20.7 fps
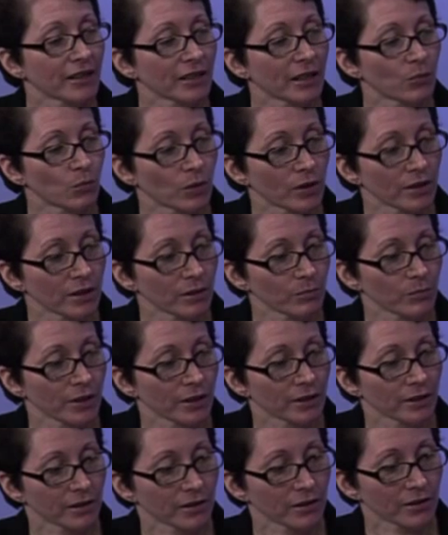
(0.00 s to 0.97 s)
at one of the
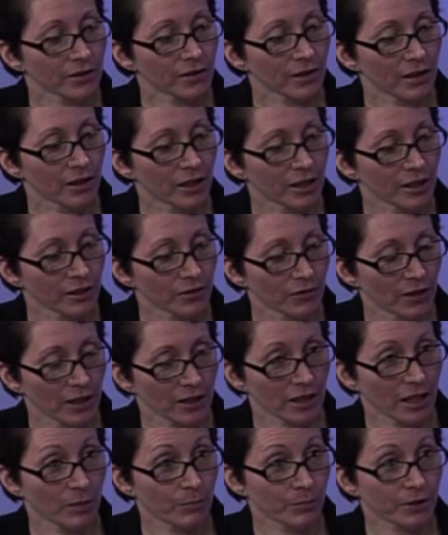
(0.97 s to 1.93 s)
meetings, Yvonne
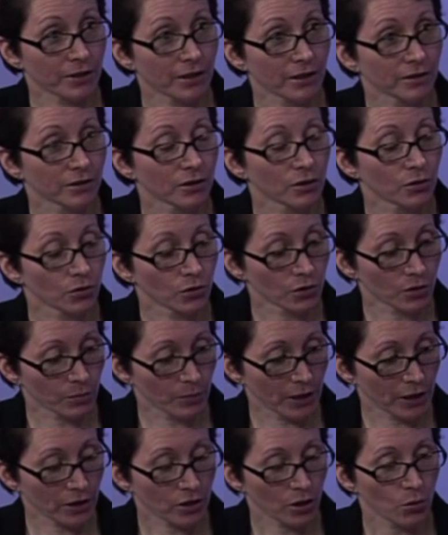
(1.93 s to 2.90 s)
Capitelli, who's my
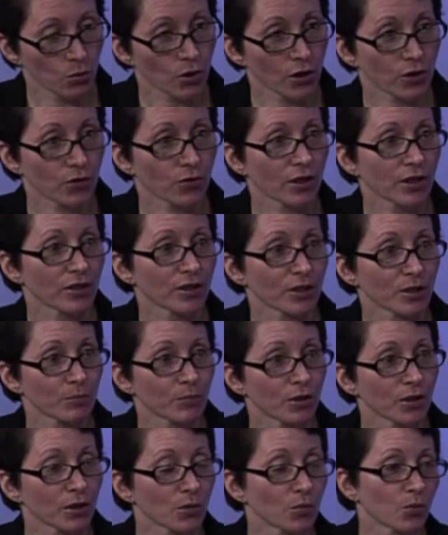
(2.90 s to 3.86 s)
co-author on this
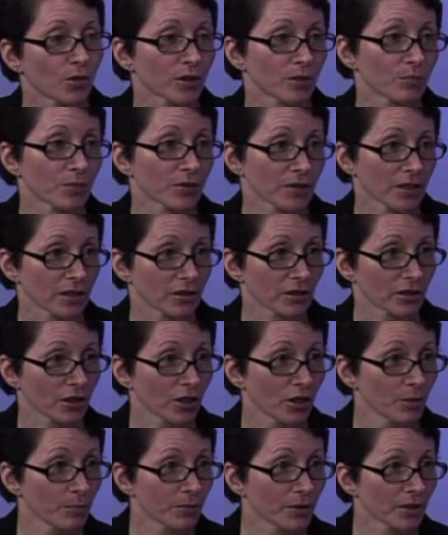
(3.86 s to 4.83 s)
book, was presenting
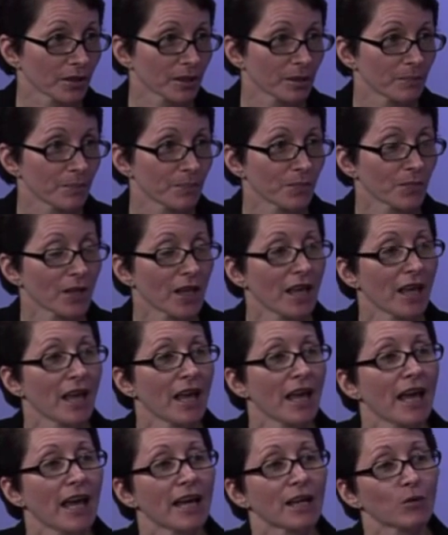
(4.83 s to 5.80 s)
her book,
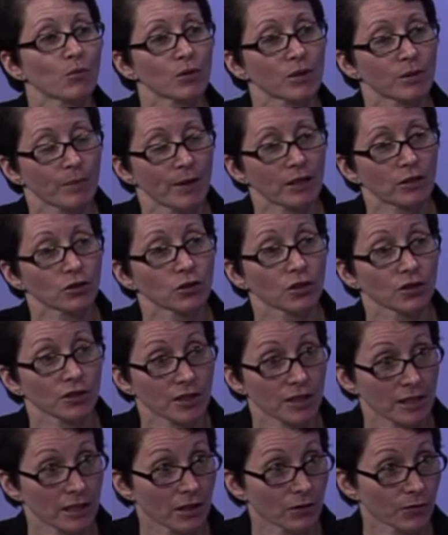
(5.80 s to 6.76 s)
and it was about girls and
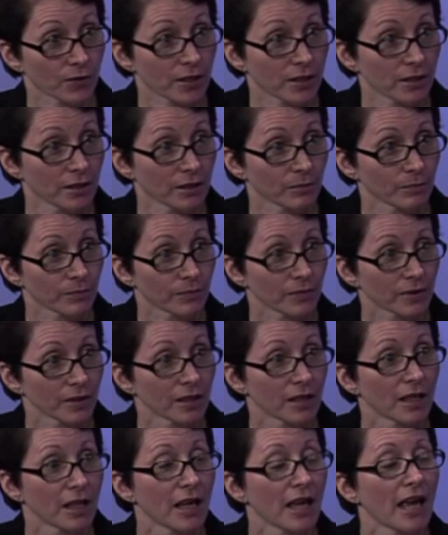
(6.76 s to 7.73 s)
self-esteem.
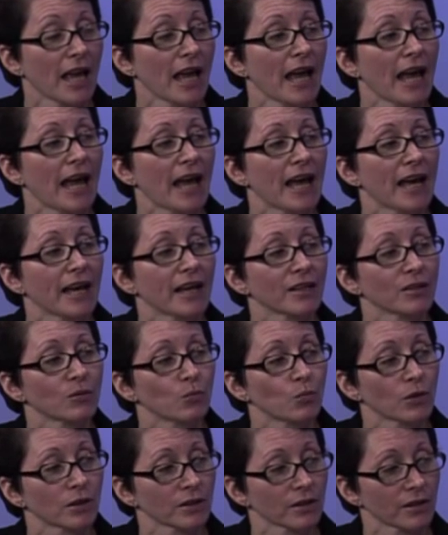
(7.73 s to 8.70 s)
And
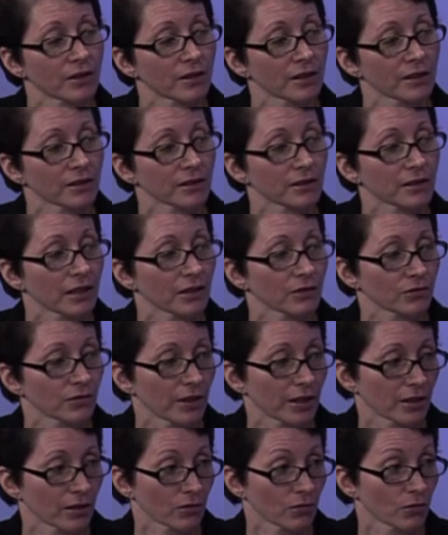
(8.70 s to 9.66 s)
one of the things that
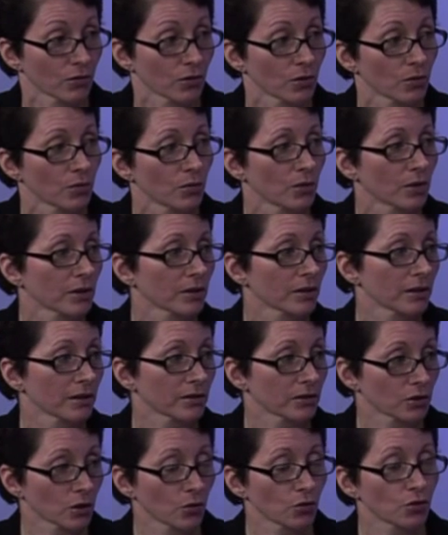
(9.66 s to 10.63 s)
ran through
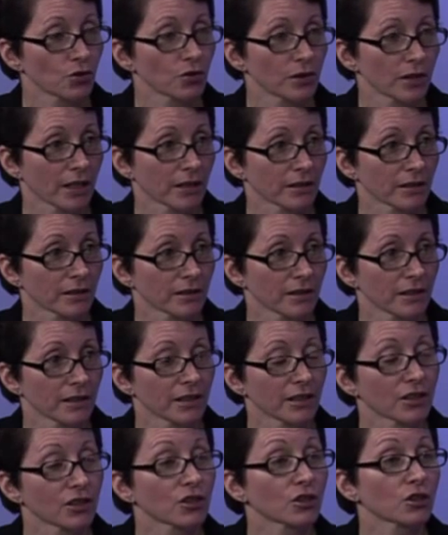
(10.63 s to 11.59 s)
Don't You Get It
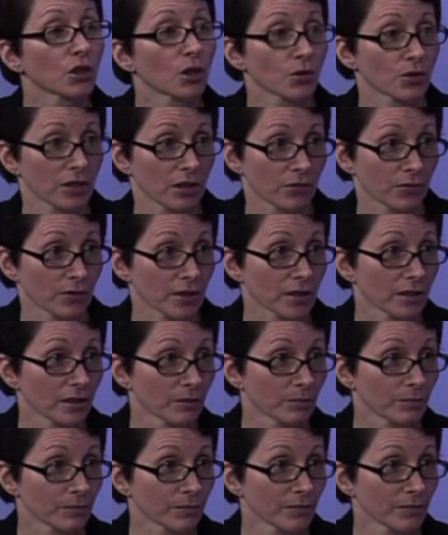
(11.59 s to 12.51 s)
is low self-esteem.